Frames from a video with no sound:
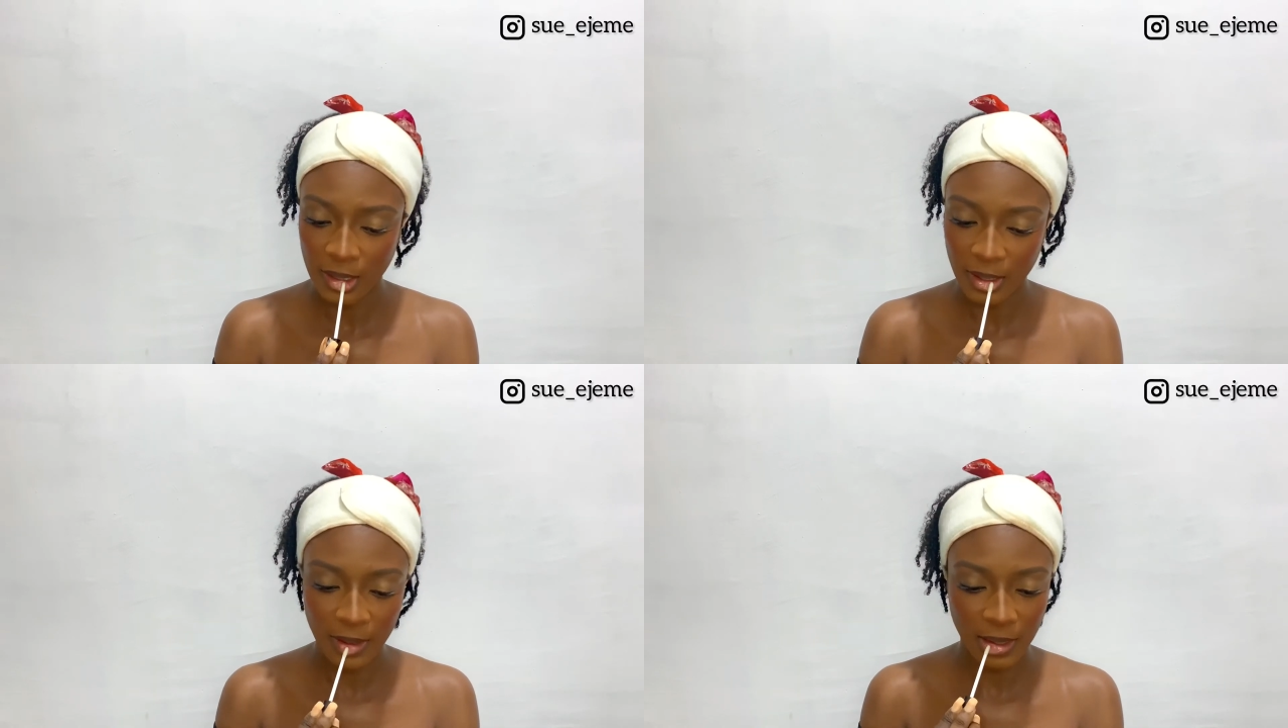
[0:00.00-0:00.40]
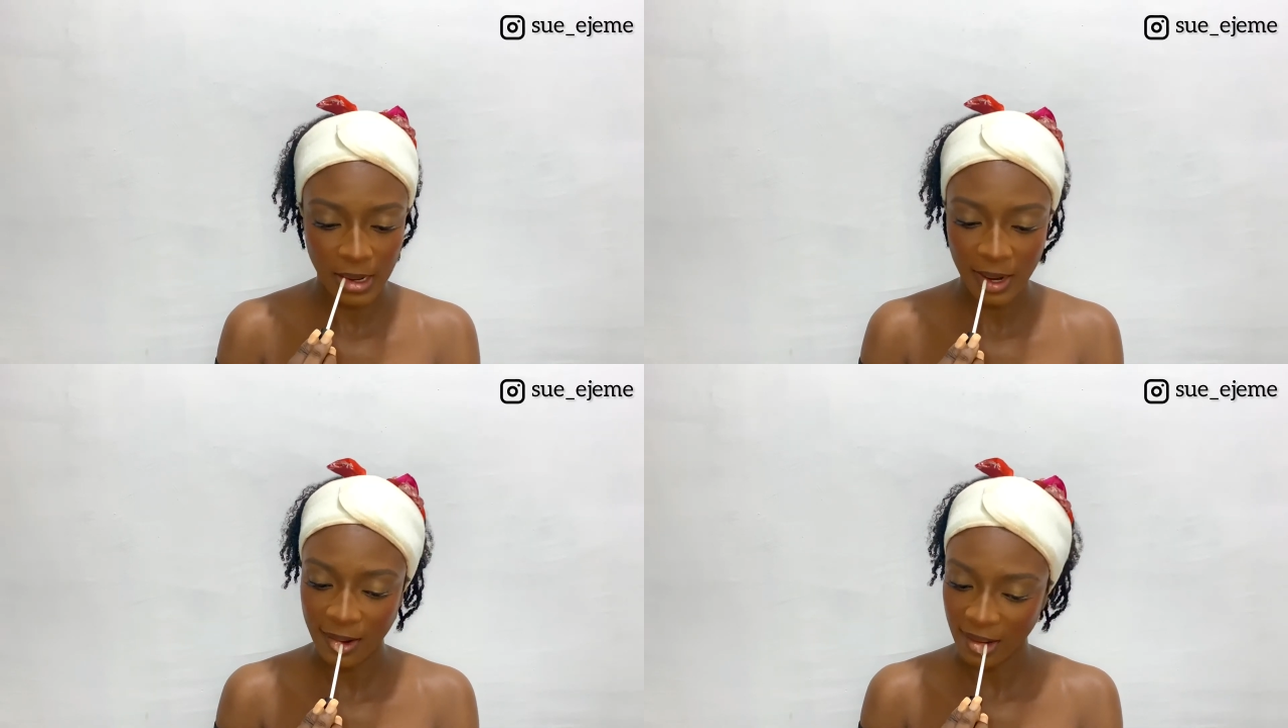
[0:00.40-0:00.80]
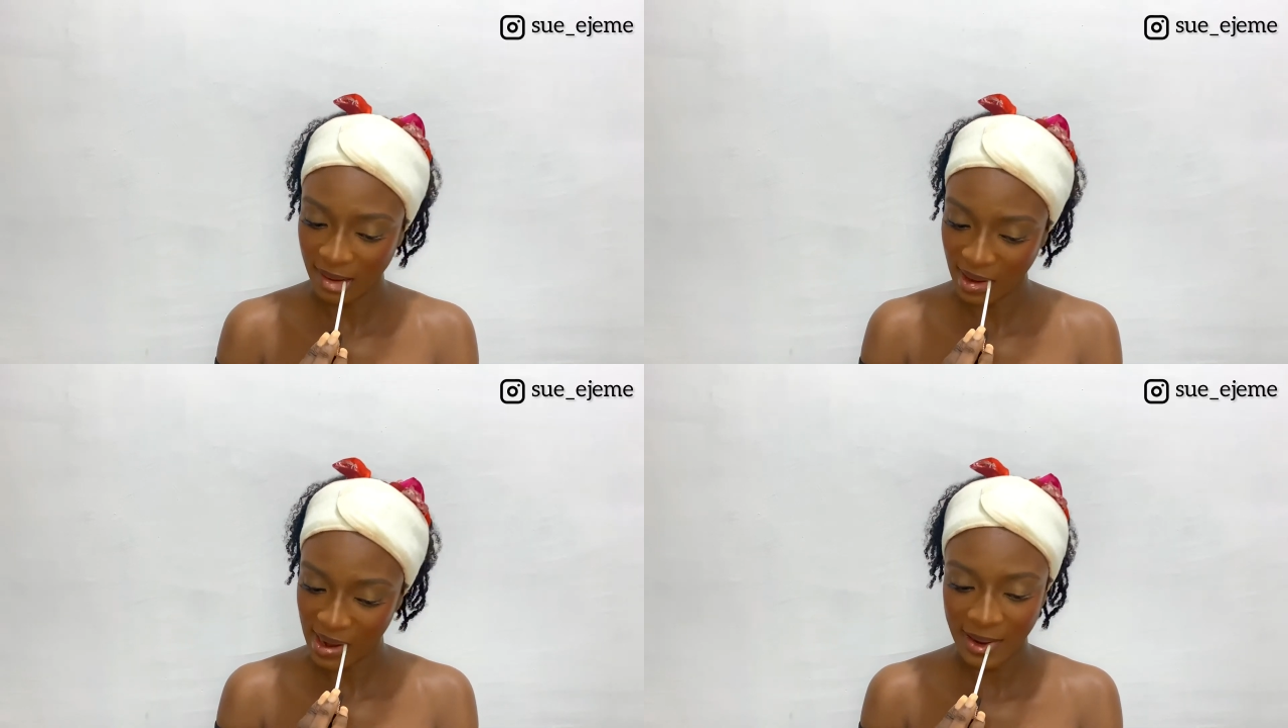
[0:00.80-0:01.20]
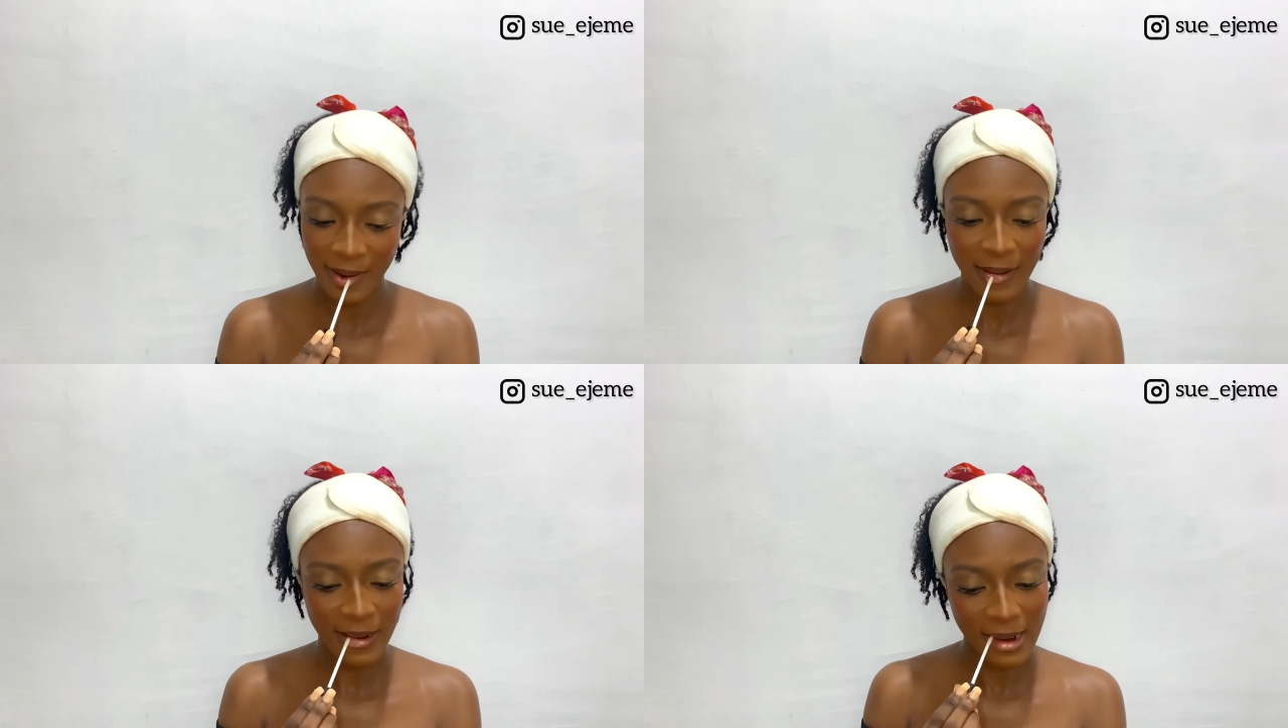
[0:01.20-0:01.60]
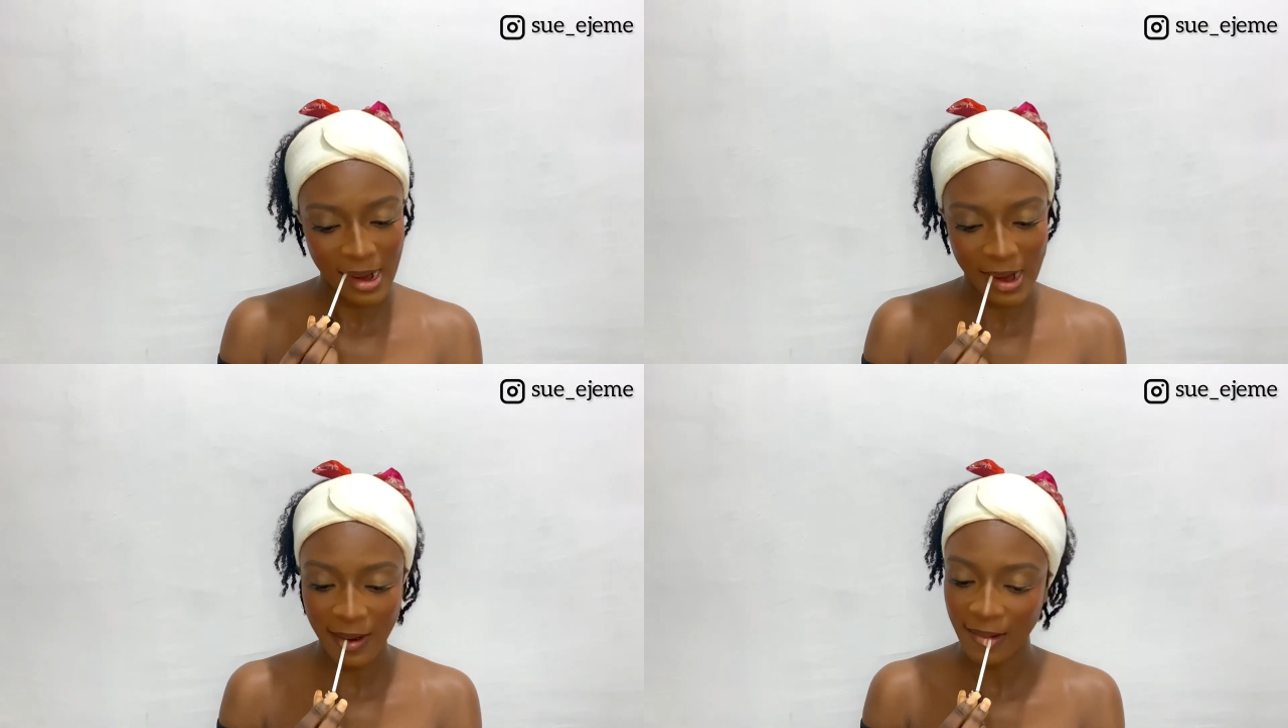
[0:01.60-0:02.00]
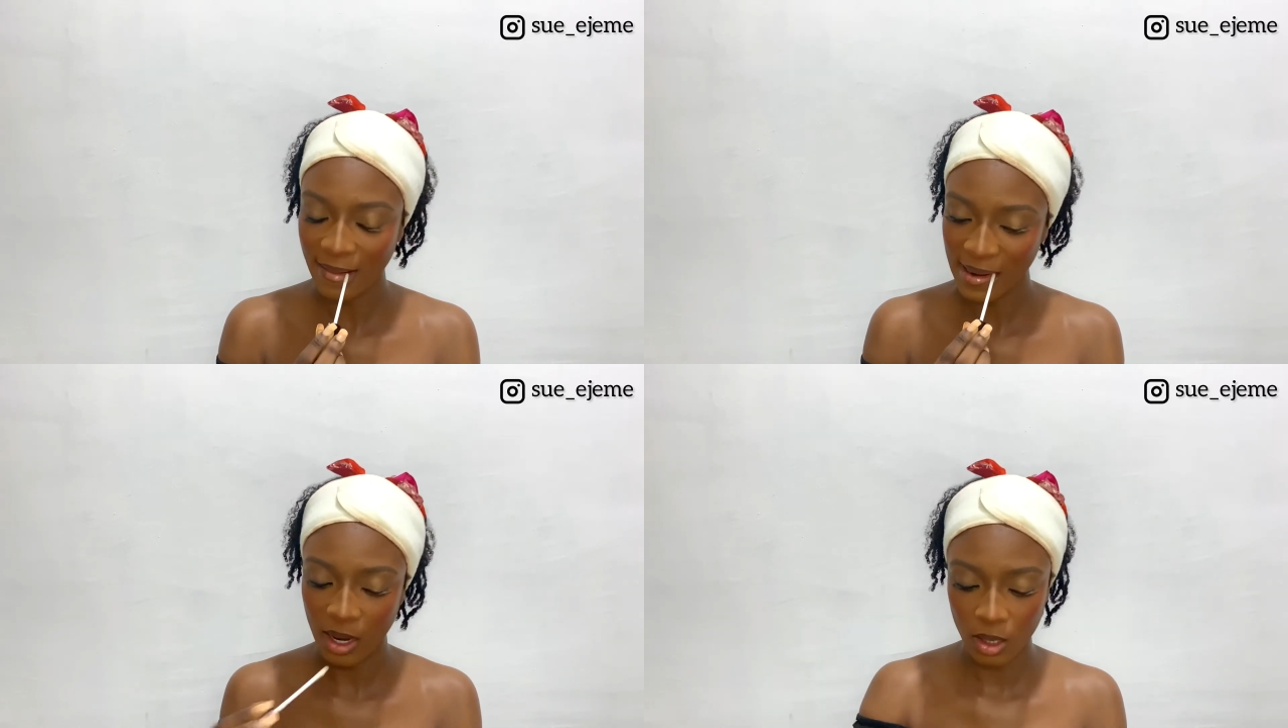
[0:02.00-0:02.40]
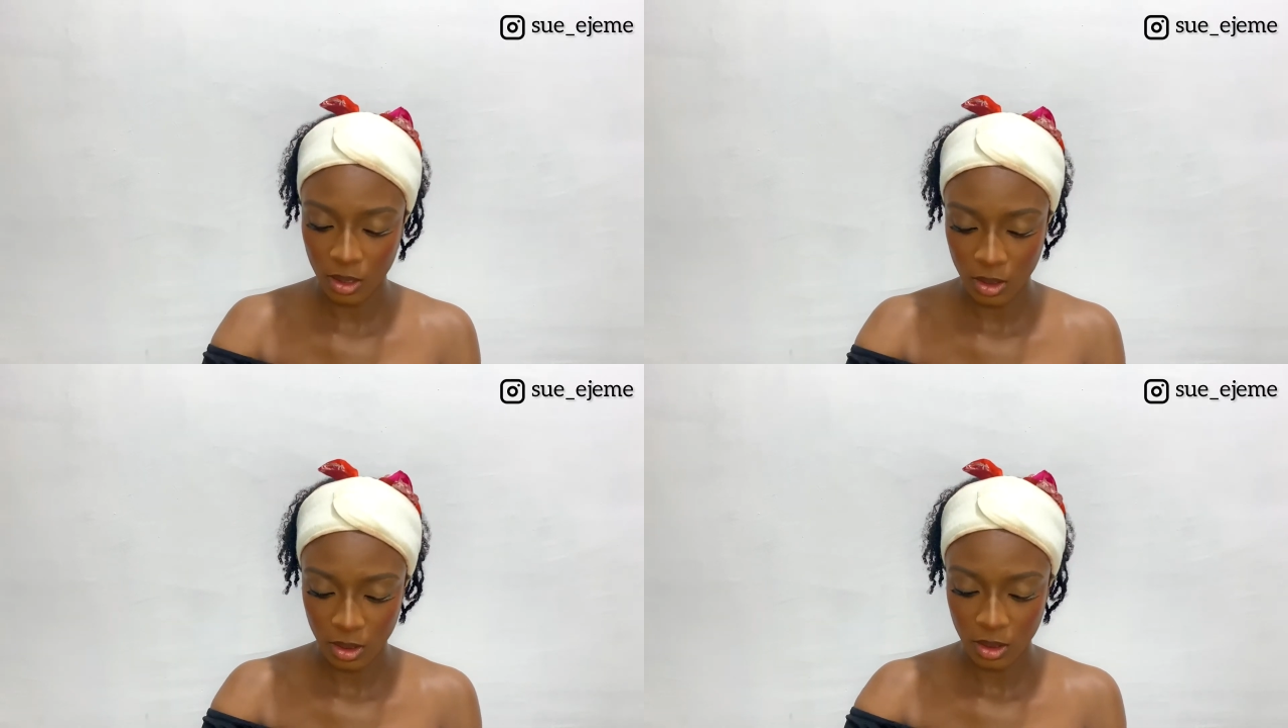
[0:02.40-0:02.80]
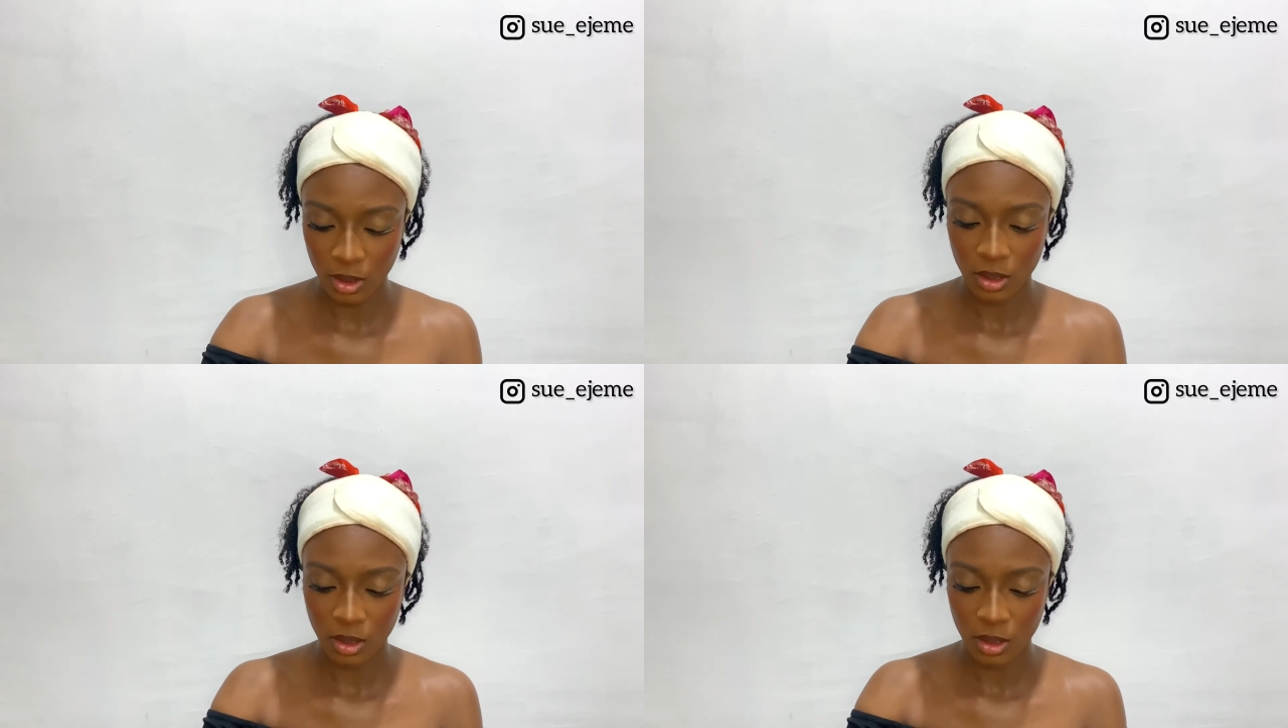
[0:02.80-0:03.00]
Then I went over it with a clear gloss.